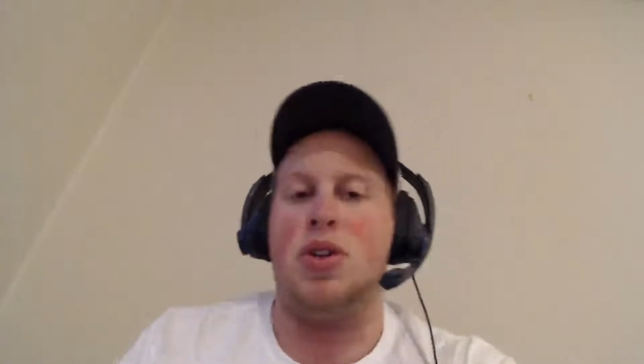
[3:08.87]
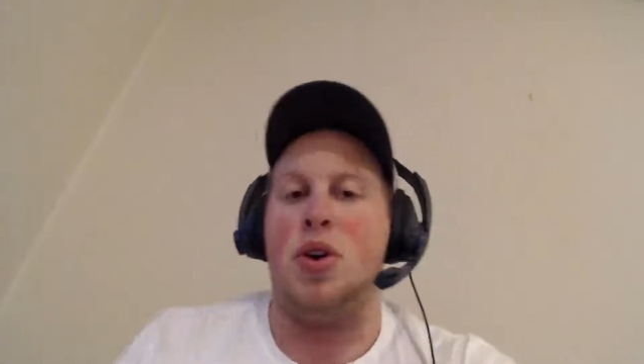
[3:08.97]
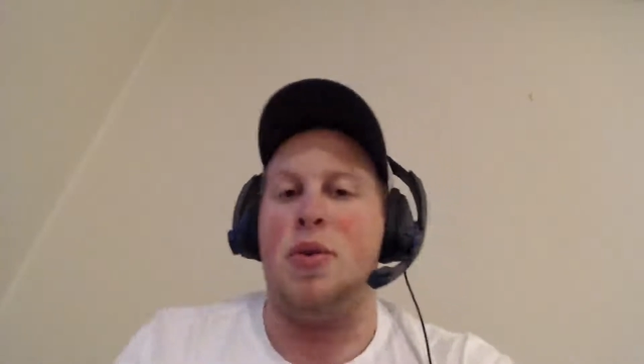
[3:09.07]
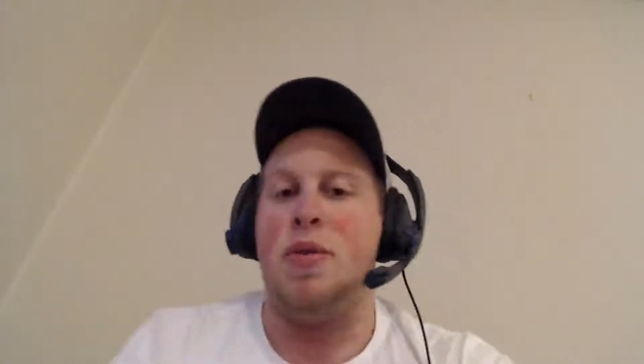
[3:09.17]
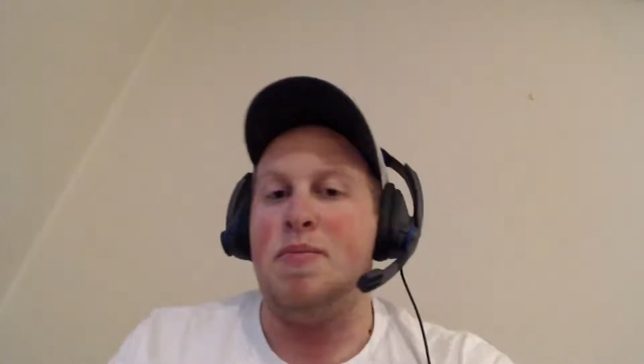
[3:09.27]

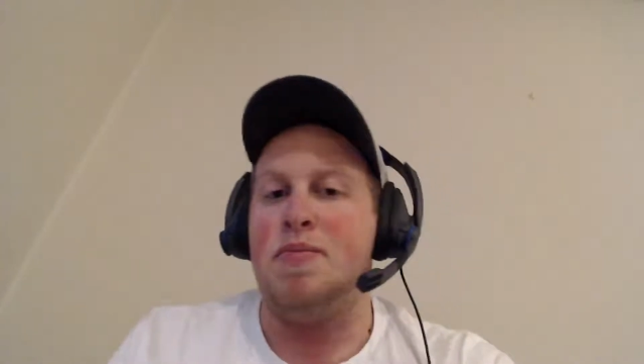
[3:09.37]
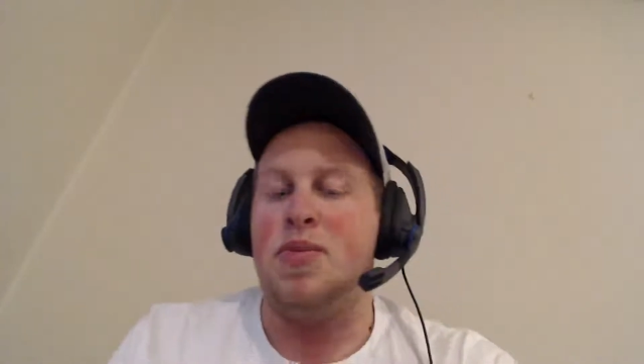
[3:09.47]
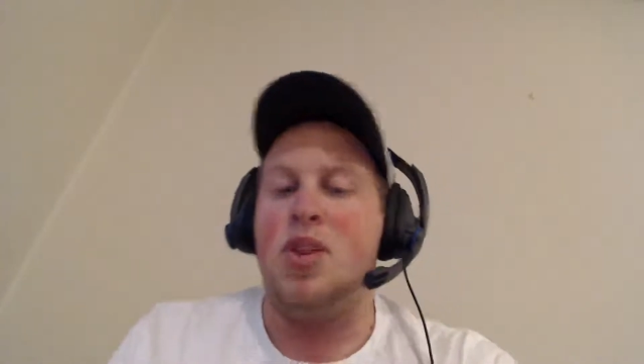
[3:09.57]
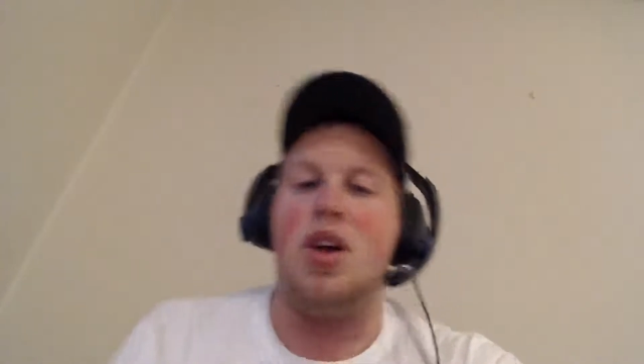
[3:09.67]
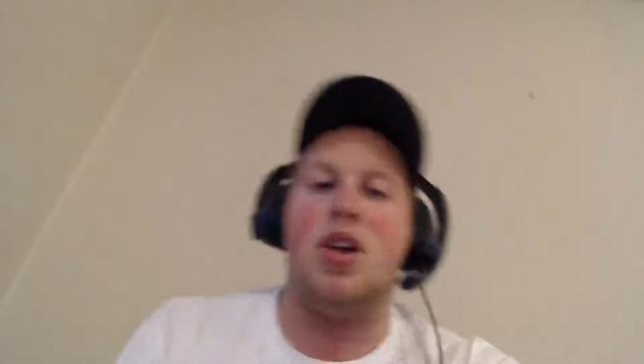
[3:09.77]
so
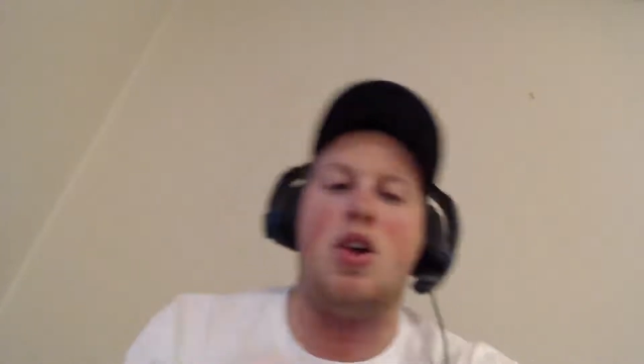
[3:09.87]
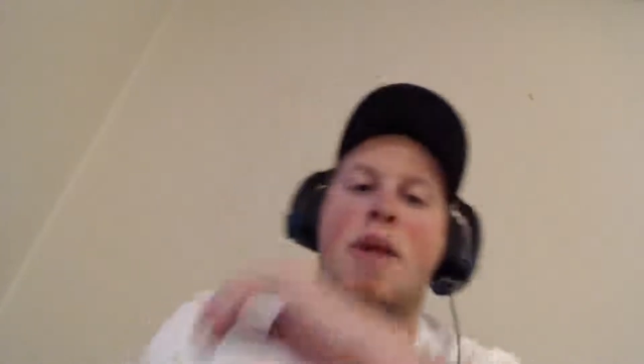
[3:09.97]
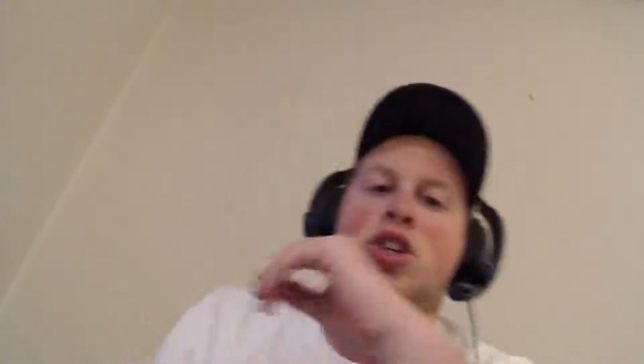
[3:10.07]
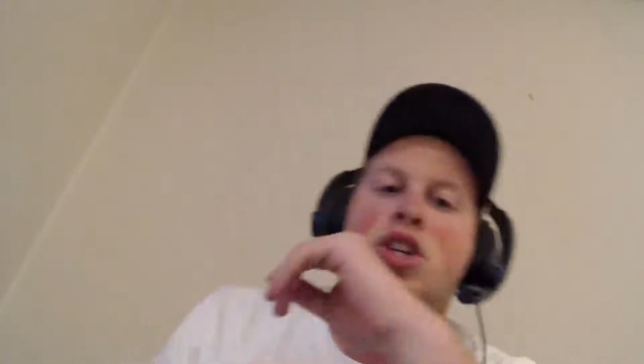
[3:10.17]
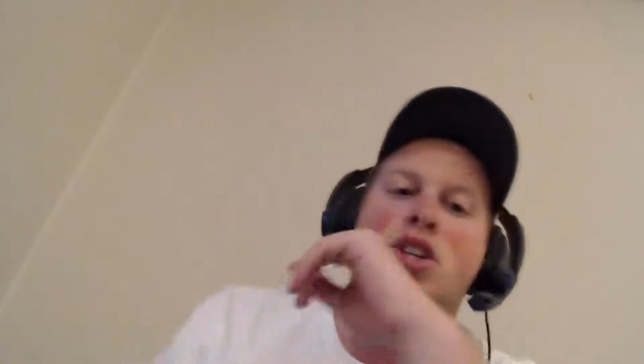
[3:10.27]
all your
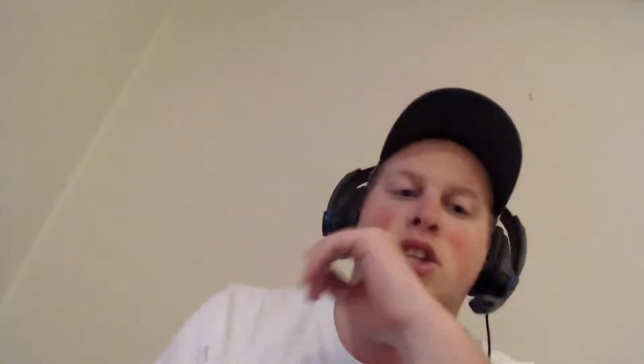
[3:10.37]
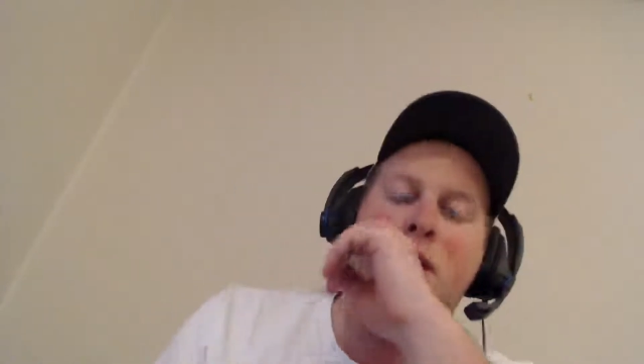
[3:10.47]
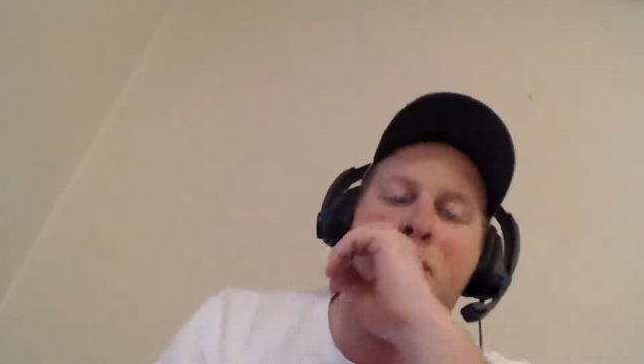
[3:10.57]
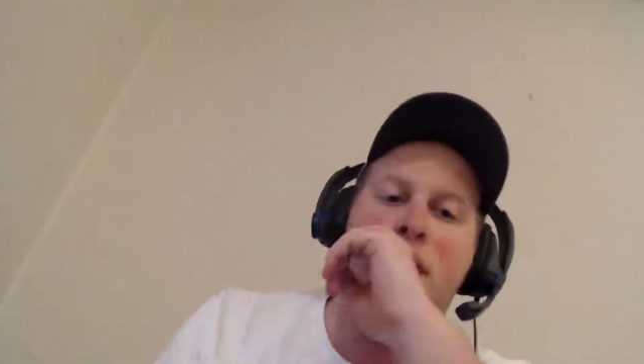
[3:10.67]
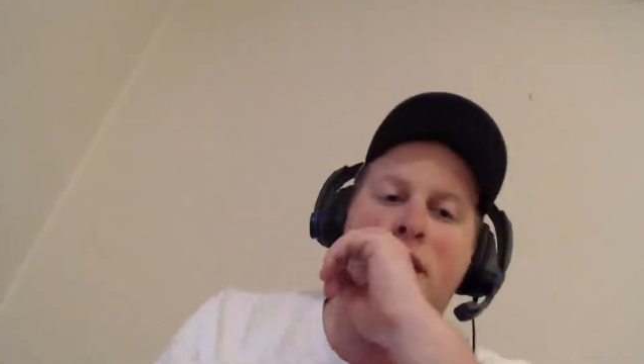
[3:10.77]
imagination
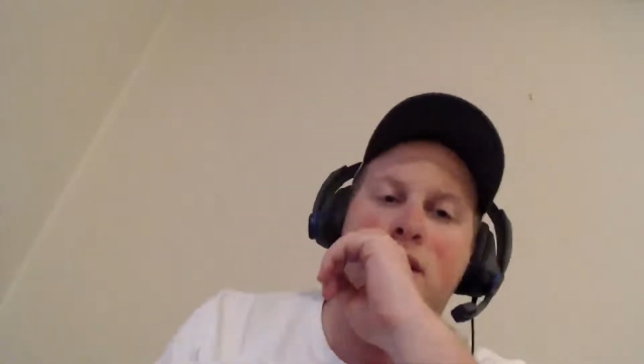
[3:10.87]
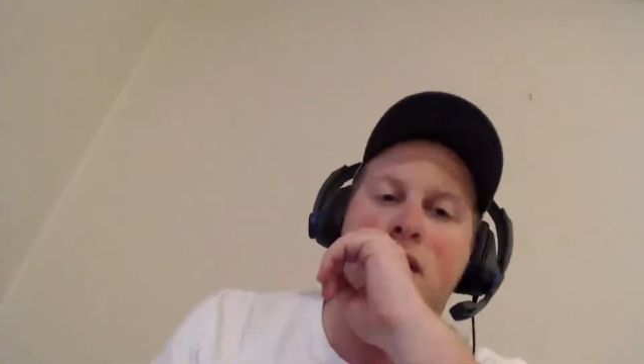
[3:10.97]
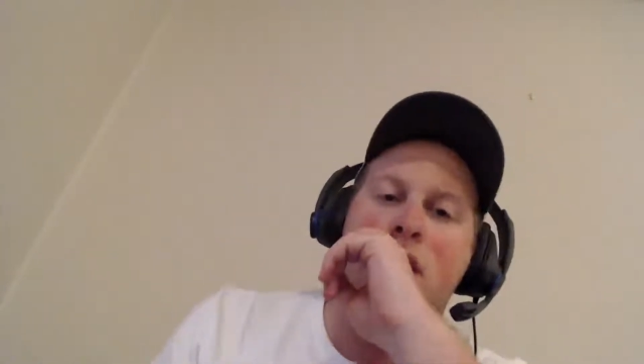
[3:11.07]
take place.